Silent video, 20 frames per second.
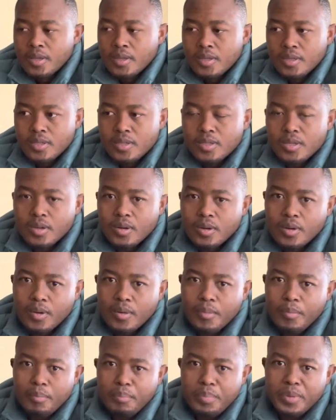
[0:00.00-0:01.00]

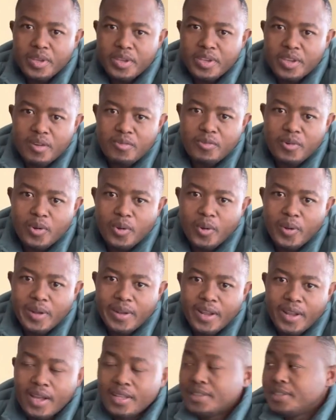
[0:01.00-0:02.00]
So be careful on
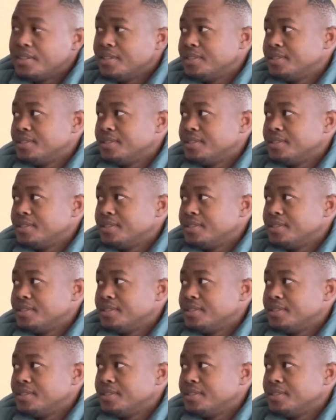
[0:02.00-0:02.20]
that.